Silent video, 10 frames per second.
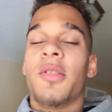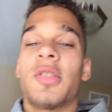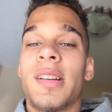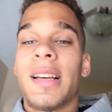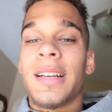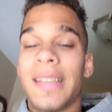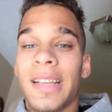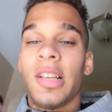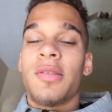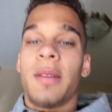You know, it's crazy guys,
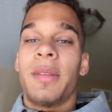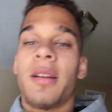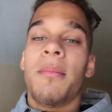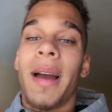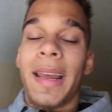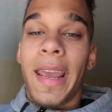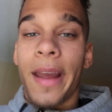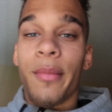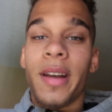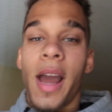as I was up there, my
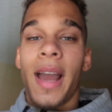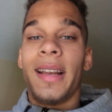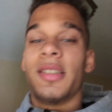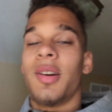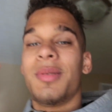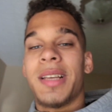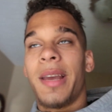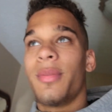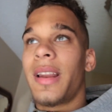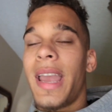camera died, so I wasn't
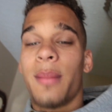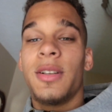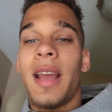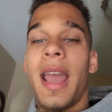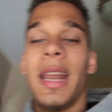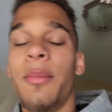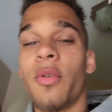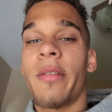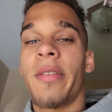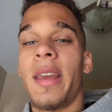able to capture any
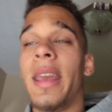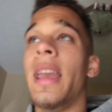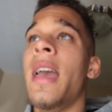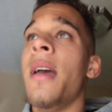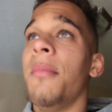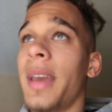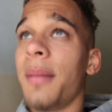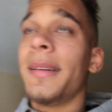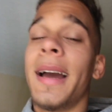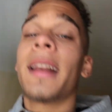more thing. My
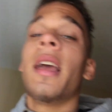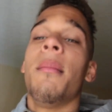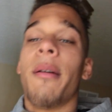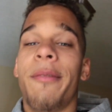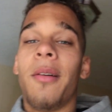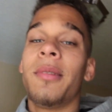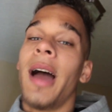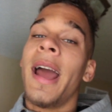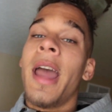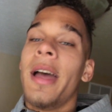camera died, my phone
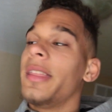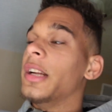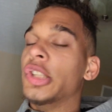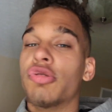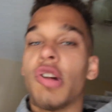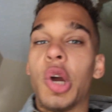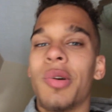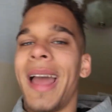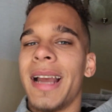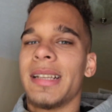died, the
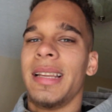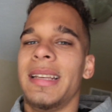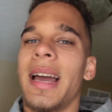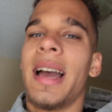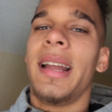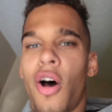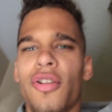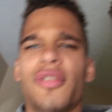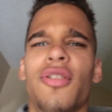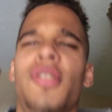drone actually died.
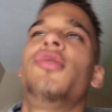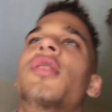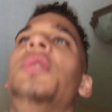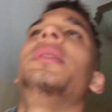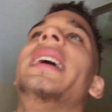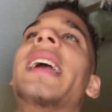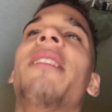Also the drone, like